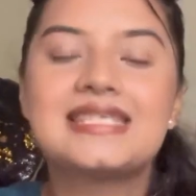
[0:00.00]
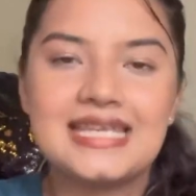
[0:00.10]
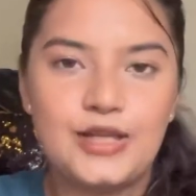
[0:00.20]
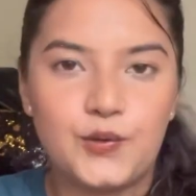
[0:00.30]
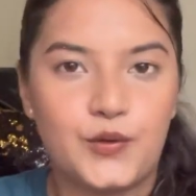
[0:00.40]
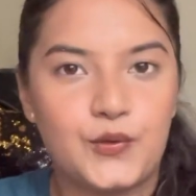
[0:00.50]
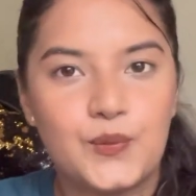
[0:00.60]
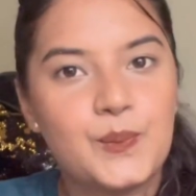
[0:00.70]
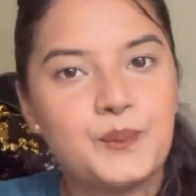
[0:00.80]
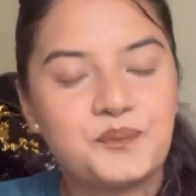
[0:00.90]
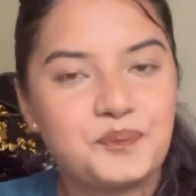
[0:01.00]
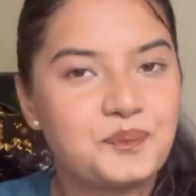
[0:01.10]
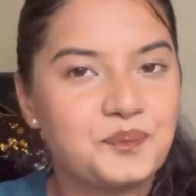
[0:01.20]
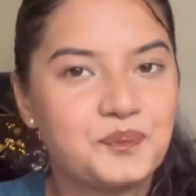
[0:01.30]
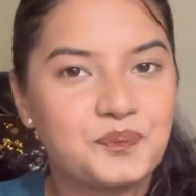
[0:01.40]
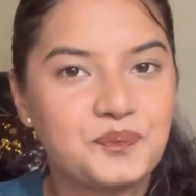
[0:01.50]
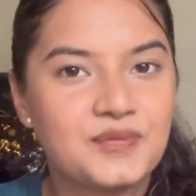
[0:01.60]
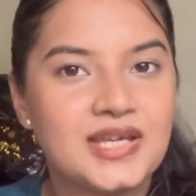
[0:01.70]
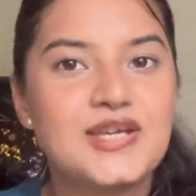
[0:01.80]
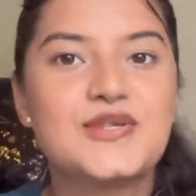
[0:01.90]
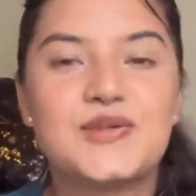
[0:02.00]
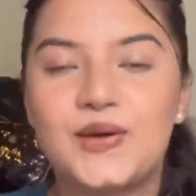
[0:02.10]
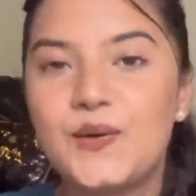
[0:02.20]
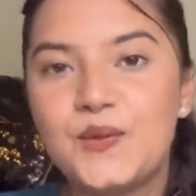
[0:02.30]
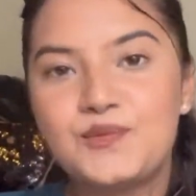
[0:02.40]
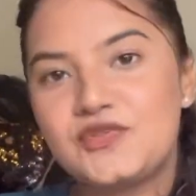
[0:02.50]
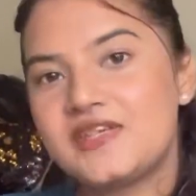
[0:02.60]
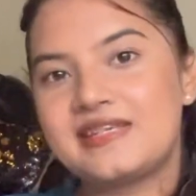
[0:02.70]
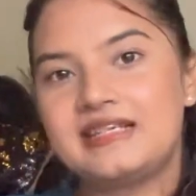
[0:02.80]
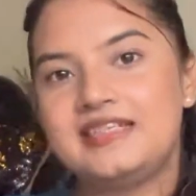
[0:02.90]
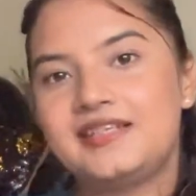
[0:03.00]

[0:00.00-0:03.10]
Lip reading: 10 Euro. So I hope this is clear.